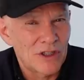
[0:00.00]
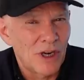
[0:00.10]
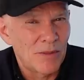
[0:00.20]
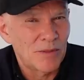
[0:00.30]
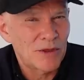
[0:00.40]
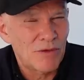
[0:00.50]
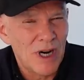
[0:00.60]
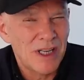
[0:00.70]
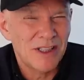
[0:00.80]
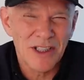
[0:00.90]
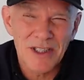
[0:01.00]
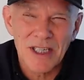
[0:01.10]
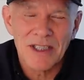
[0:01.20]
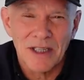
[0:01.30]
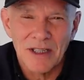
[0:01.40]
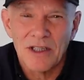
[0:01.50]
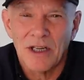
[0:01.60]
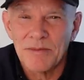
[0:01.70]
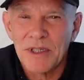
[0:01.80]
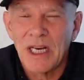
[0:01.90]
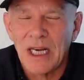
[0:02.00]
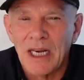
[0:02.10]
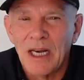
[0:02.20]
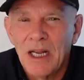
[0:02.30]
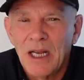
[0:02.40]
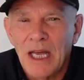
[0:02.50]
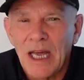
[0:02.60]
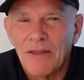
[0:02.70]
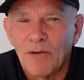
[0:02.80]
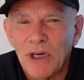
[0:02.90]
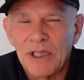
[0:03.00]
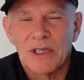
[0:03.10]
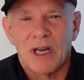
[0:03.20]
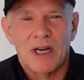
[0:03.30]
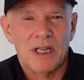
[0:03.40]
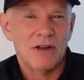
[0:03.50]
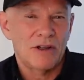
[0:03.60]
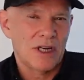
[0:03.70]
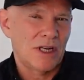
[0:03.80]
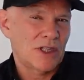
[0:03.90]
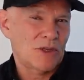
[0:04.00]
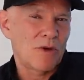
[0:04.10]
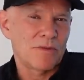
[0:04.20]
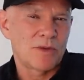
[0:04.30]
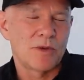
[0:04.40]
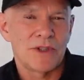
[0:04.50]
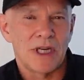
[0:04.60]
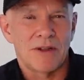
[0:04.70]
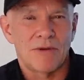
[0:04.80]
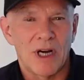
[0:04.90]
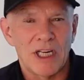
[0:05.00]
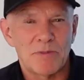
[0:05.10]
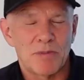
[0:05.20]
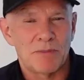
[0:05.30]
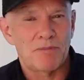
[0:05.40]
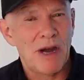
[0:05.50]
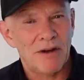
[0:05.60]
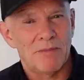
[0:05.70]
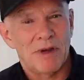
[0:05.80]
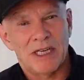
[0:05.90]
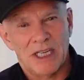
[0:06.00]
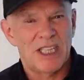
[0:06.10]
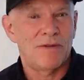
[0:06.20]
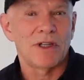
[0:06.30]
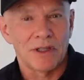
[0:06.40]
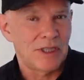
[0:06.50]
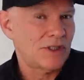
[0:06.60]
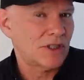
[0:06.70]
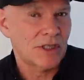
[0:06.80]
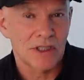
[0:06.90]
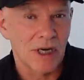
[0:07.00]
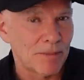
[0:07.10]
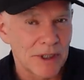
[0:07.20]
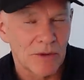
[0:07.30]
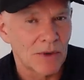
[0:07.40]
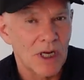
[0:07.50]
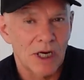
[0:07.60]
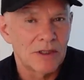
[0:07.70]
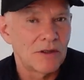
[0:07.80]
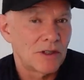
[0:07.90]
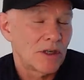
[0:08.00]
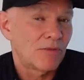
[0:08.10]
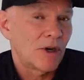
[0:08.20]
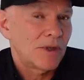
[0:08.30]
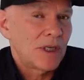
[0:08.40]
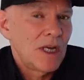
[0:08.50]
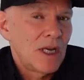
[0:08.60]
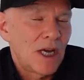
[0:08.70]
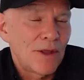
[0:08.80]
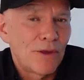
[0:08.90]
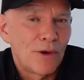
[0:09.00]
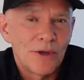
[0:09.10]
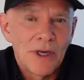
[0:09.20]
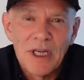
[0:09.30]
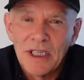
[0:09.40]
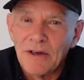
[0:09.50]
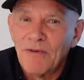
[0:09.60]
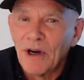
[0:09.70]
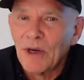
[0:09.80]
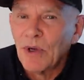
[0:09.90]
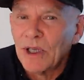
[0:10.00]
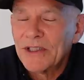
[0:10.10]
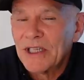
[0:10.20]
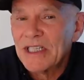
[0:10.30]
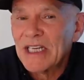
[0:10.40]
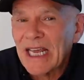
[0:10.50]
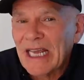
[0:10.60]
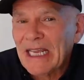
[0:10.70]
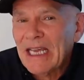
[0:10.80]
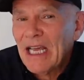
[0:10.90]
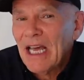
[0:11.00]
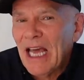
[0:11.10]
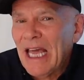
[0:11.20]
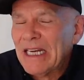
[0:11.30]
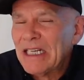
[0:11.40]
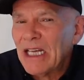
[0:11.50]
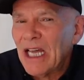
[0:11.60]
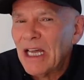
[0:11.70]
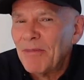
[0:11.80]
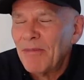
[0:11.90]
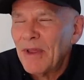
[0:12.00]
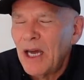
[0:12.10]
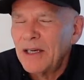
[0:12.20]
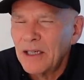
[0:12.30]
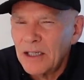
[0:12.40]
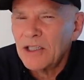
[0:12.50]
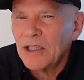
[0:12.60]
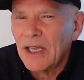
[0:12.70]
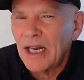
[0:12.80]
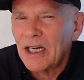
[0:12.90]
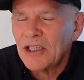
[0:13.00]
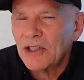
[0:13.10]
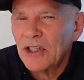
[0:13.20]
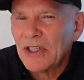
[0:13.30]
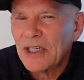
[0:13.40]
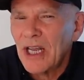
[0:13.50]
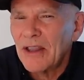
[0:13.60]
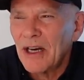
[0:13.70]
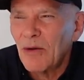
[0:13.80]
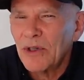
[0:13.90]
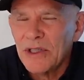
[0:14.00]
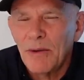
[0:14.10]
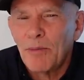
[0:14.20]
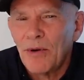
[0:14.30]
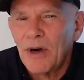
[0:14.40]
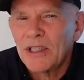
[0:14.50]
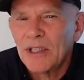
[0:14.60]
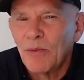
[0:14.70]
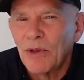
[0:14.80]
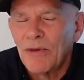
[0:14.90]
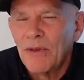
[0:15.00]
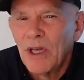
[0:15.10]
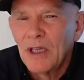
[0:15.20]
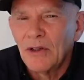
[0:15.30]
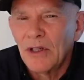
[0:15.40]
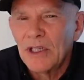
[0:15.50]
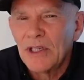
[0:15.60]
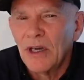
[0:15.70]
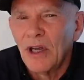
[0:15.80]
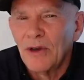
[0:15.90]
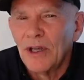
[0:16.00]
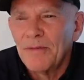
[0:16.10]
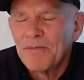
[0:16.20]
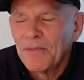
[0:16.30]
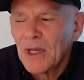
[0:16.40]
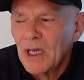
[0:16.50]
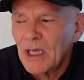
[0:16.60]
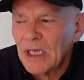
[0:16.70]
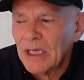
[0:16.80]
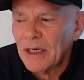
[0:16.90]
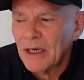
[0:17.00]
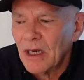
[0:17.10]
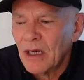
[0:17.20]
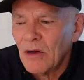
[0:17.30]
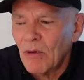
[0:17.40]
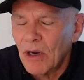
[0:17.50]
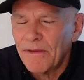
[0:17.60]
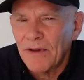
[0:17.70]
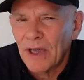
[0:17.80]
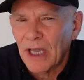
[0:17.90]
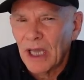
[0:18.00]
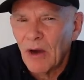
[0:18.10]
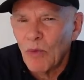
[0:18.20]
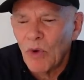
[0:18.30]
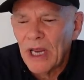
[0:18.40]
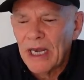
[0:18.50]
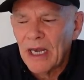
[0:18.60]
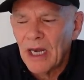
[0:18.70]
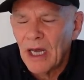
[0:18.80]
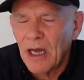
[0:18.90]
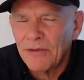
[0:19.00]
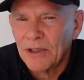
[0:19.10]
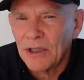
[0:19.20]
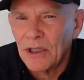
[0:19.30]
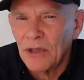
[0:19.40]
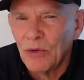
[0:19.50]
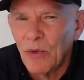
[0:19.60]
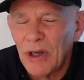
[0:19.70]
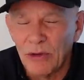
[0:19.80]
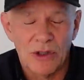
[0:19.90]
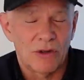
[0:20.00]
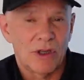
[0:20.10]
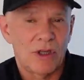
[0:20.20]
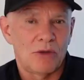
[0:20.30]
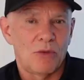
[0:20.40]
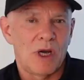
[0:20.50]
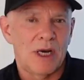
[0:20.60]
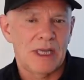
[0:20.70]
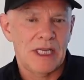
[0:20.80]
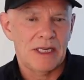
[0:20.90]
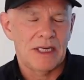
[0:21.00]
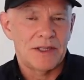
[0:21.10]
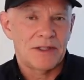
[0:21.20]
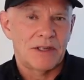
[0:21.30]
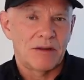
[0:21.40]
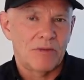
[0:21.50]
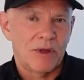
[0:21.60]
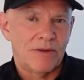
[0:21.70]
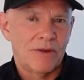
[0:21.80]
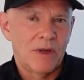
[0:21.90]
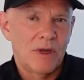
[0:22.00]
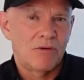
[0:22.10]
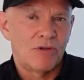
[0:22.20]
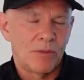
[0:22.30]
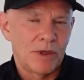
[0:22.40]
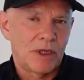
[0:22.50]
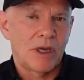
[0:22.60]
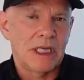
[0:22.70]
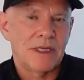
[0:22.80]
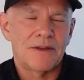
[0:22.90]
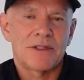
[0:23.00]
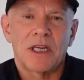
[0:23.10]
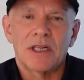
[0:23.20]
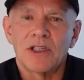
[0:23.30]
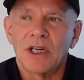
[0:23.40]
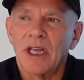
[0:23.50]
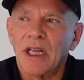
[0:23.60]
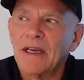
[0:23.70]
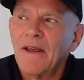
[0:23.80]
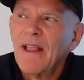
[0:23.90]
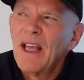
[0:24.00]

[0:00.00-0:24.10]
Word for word: job and was running just outside the top ten at the restart. He got kind of swamped towards the end of the race, but bearing in mind how difficult it is just to jump into a car and do the job, Robert, I thought, did very well today. And, um, and in addition to that, I should just say that I wasn't impressed with Yuki Tsunoda in qualifying when after Q one or during Q one, he had an incident with Robert going into the second chicane